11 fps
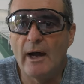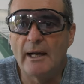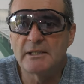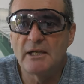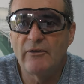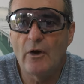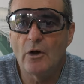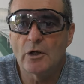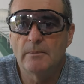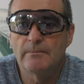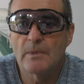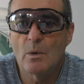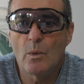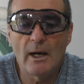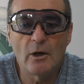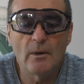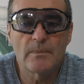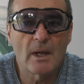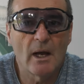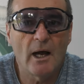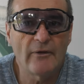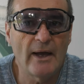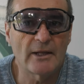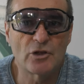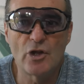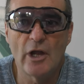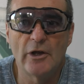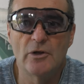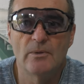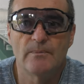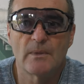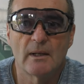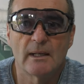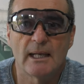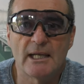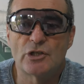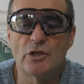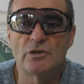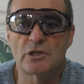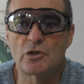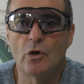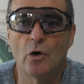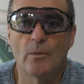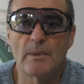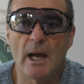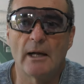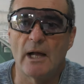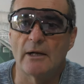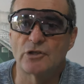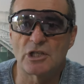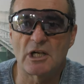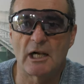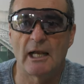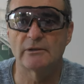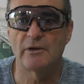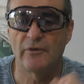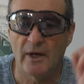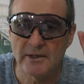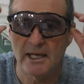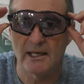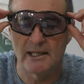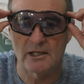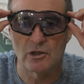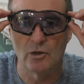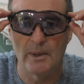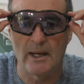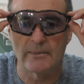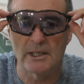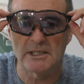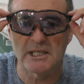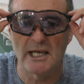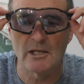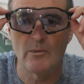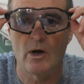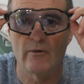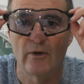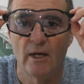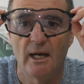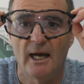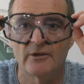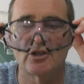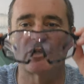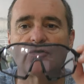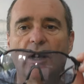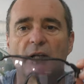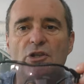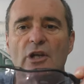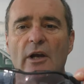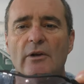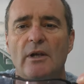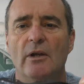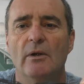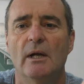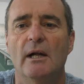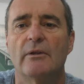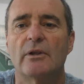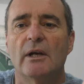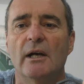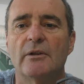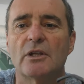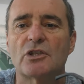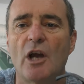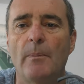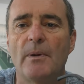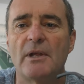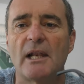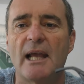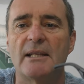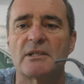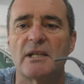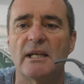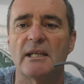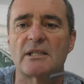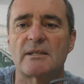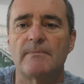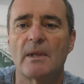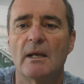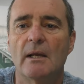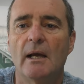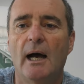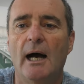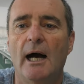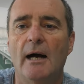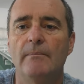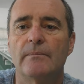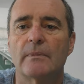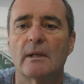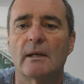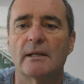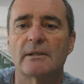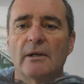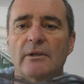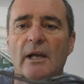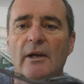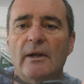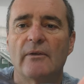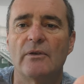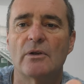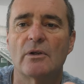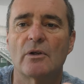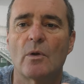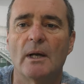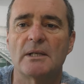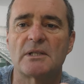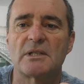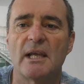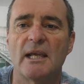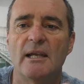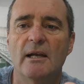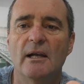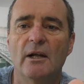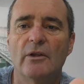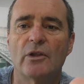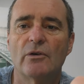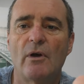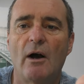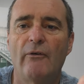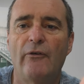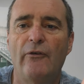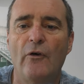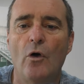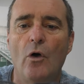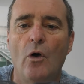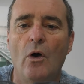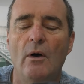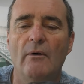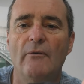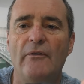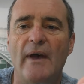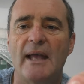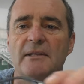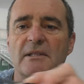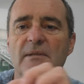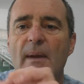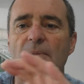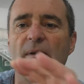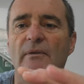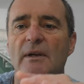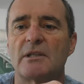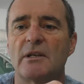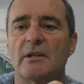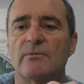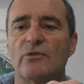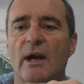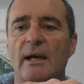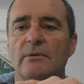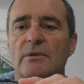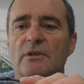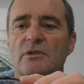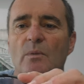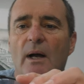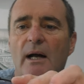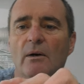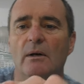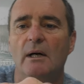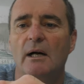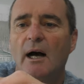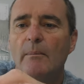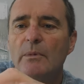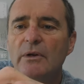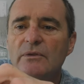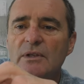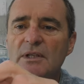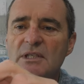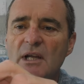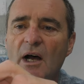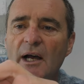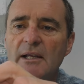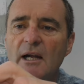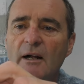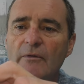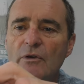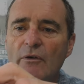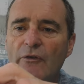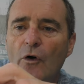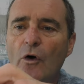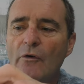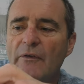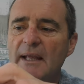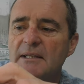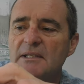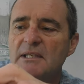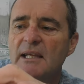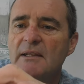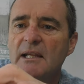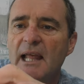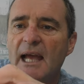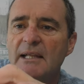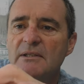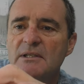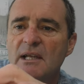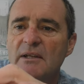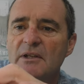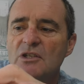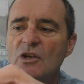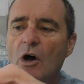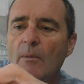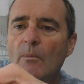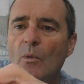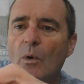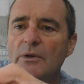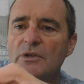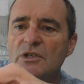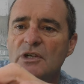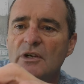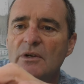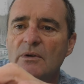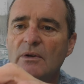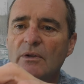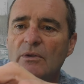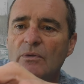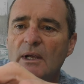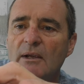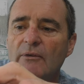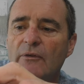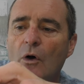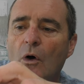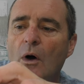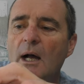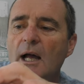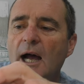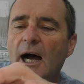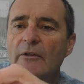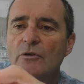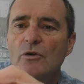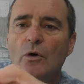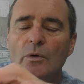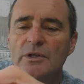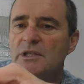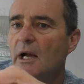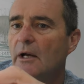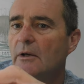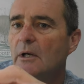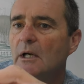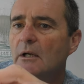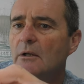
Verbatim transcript: Anti-fog, well, I've had no issues at all. I'll just clarify that a little, but I'm going to take them off and just try and show you that at the top of the lenses, I don't know if you can quite see, there are 4 vents. Maybe if I turn them round as well, move to the side. There are 4 vents in the lens at the top, 1, 2, 3, 4, and there are also